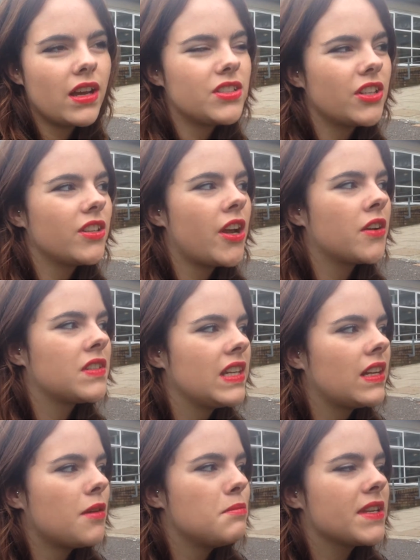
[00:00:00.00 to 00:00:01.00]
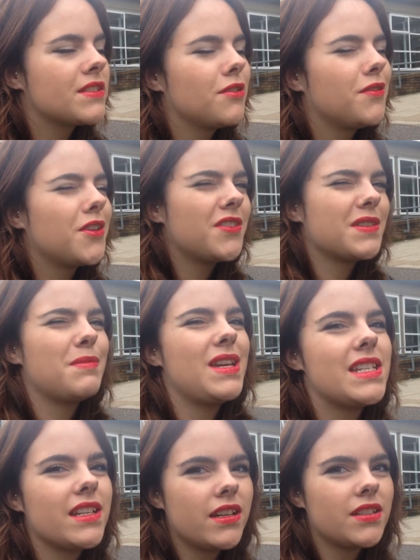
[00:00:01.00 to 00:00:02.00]
I don't know. I've seen like mixed reviews in
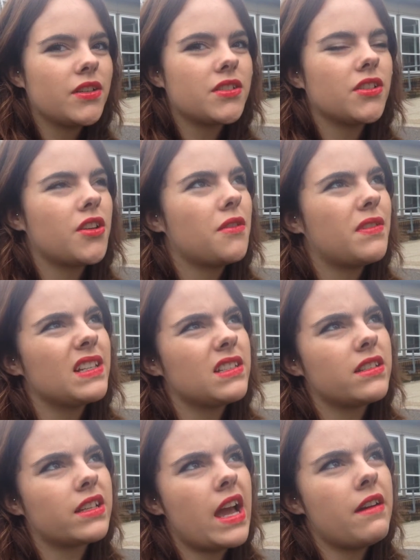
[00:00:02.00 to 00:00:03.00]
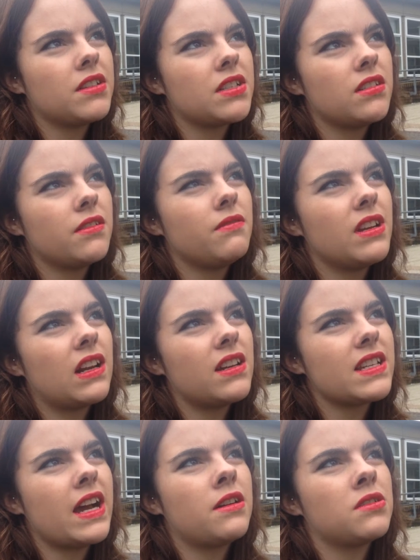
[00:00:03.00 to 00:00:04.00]
media, so I don't know if that's to scare us to
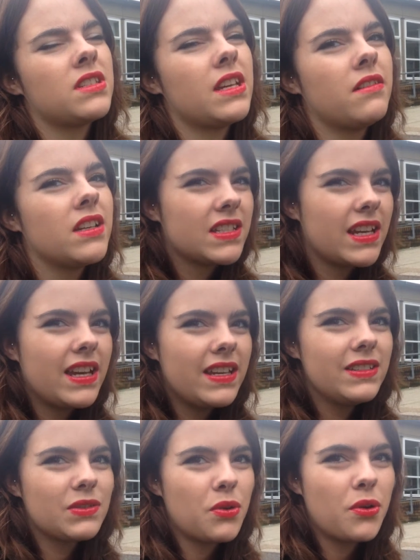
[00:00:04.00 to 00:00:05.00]
realise how serious it is,